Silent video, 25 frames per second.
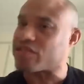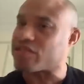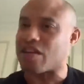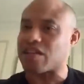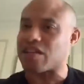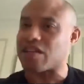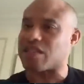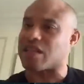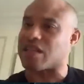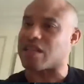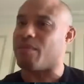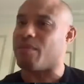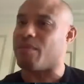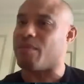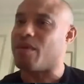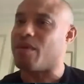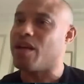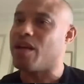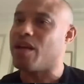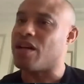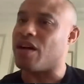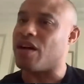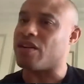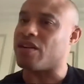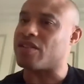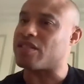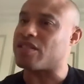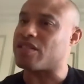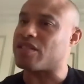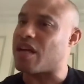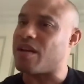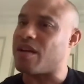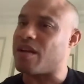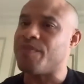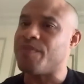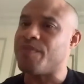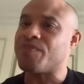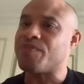They ducked Islam.
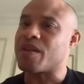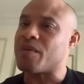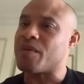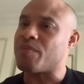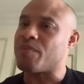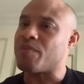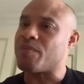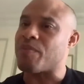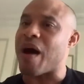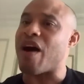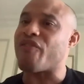You understand?